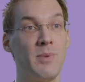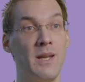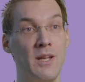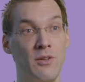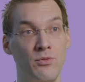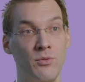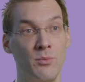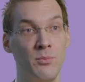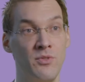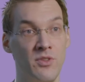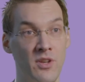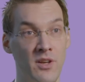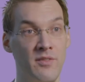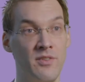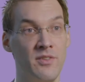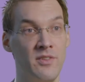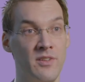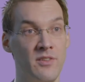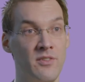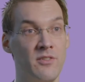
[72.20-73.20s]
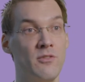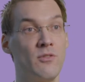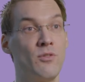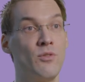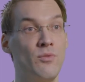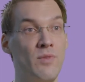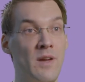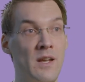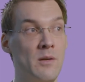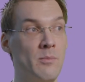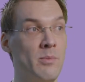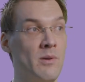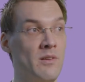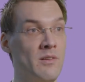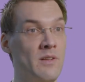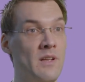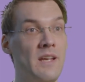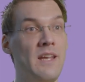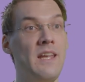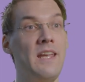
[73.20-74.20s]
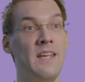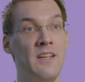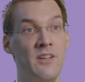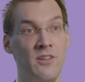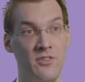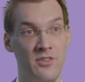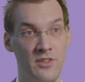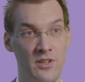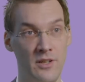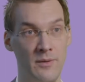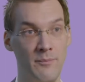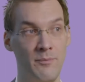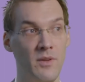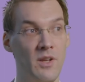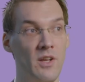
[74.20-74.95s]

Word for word: platform services that are available in Azure.